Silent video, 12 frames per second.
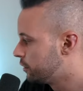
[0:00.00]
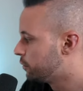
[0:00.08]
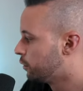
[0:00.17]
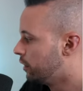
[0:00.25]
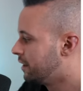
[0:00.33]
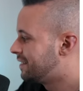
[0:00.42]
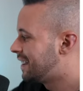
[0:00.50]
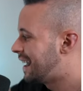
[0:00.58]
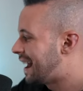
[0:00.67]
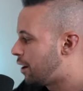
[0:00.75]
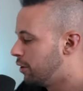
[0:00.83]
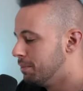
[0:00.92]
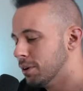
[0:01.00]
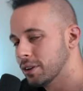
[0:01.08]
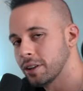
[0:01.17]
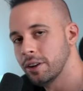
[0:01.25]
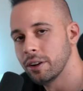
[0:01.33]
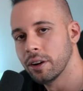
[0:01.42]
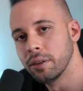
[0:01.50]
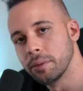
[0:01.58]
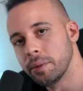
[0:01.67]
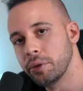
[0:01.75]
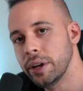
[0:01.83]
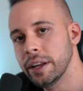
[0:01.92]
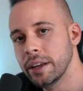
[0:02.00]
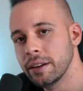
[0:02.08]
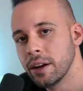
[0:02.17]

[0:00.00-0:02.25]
for a 10-hour book that you're going to be reading.